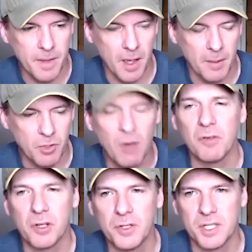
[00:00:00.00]

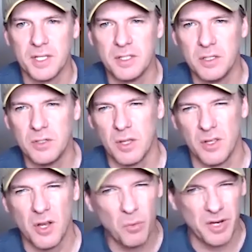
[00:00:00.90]
convoluted, you
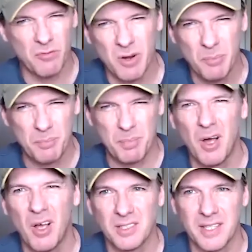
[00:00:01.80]
don't really want to
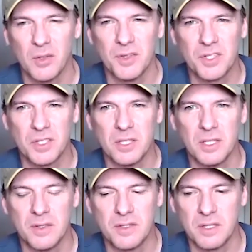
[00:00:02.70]
pass that on to
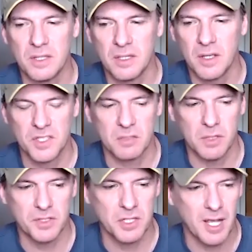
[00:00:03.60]
the
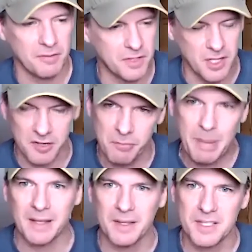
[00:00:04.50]
customer. So you have to kind of
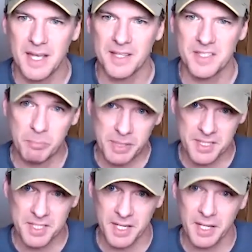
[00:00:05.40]
balance that
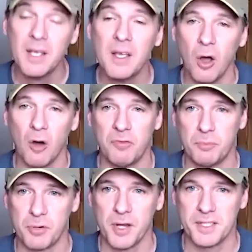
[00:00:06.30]
simplicity of
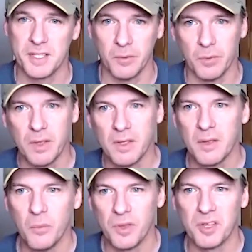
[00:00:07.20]
pricing
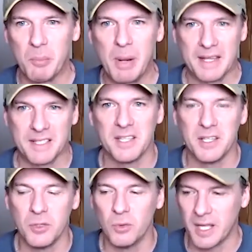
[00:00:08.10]
with the complexity that
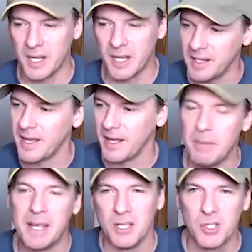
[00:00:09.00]
you're getting, and
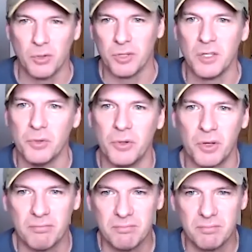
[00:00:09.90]
making sure that you're not
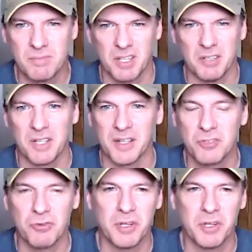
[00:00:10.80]
kind of getting screwed.